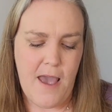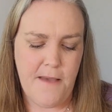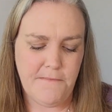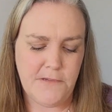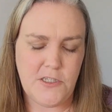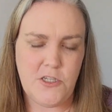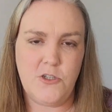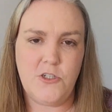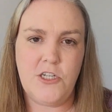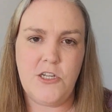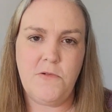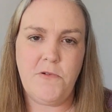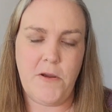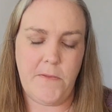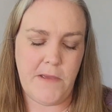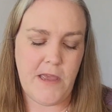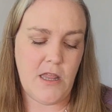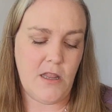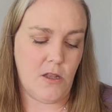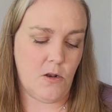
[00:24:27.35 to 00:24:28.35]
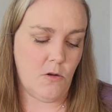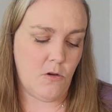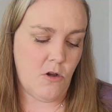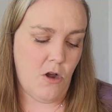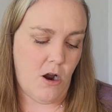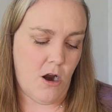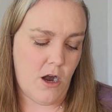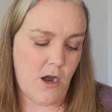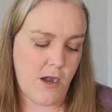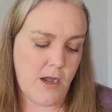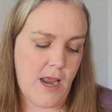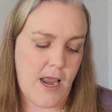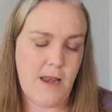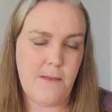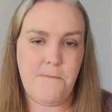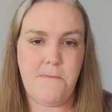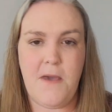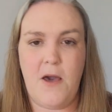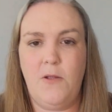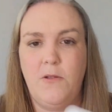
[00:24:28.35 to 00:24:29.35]
So she wrote me a little card
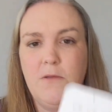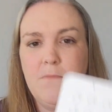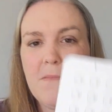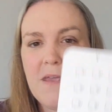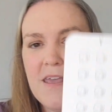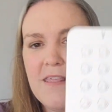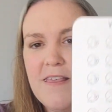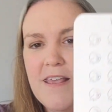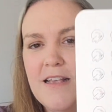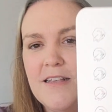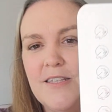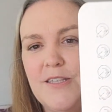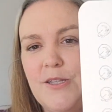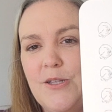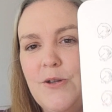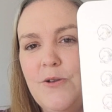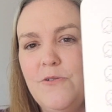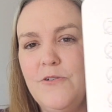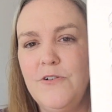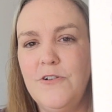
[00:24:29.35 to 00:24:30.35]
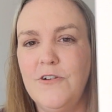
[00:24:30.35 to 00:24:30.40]
and mailed me these little